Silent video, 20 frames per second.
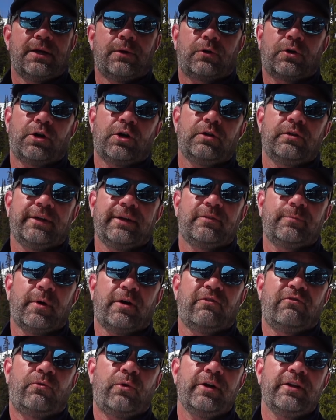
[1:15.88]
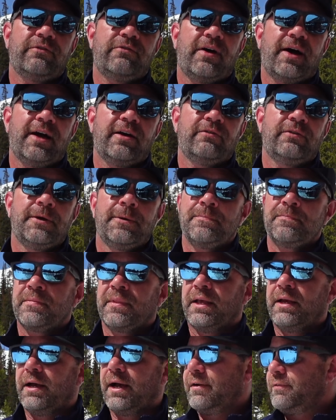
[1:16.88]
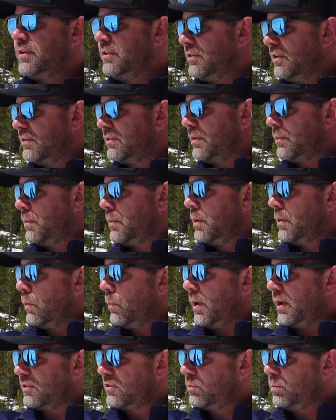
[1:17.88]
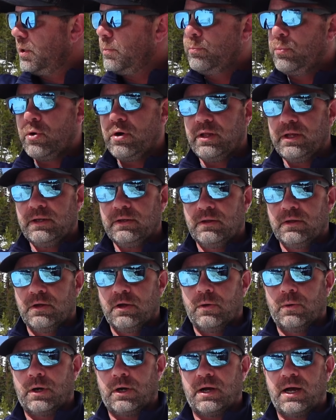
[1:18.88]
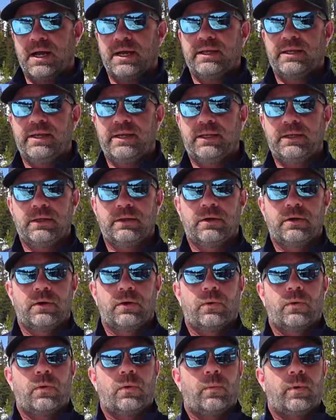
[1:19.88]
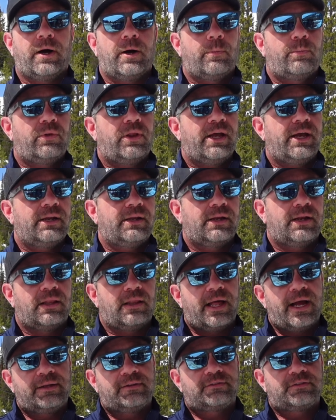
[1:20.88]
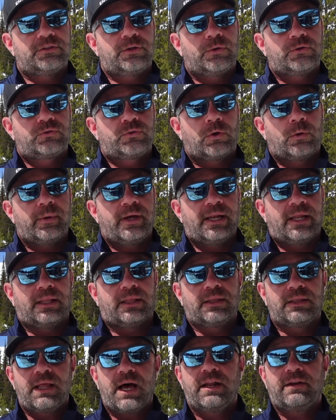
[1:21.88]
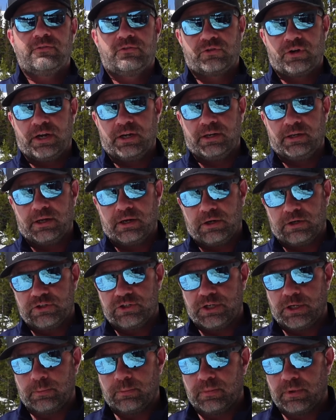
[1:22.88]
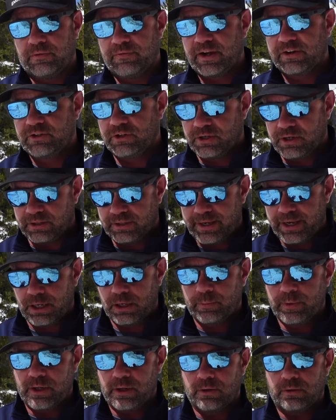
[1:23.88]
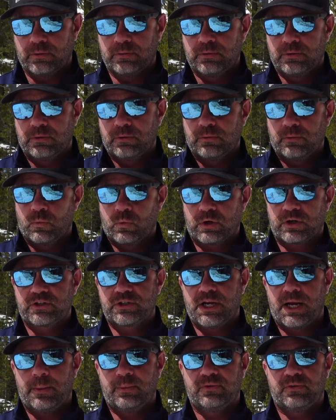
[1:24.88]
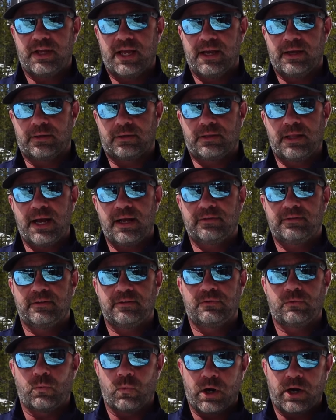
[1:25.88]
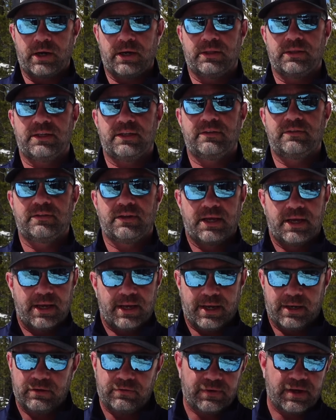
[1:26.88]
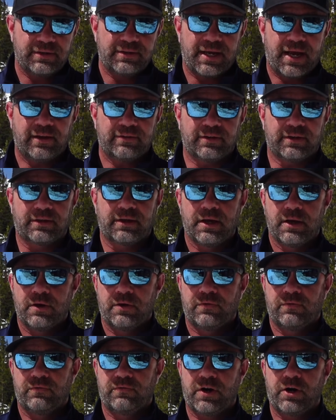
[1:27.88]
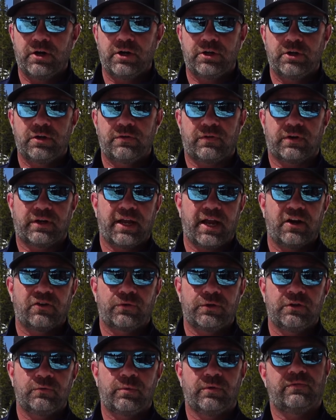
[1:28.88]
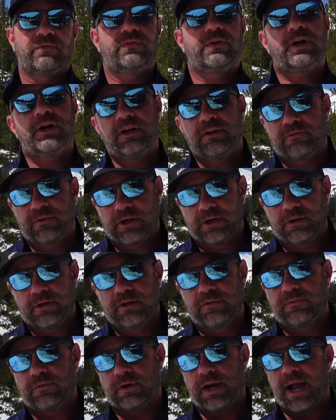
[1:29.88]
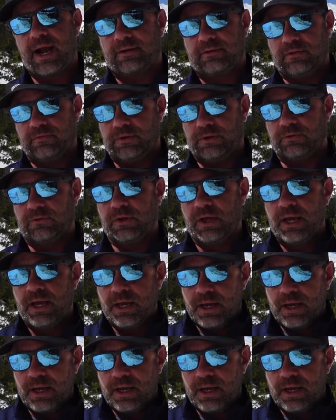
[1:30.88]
Currently it's about forty-five. I've used this while split boarding, while hiking, while playing in a light snowstorm, and a lot of training at our gym. I've actually done kettlebell workshops and classes wearing this, and it's fantastic. Very good for casual use, but very, very good for active use.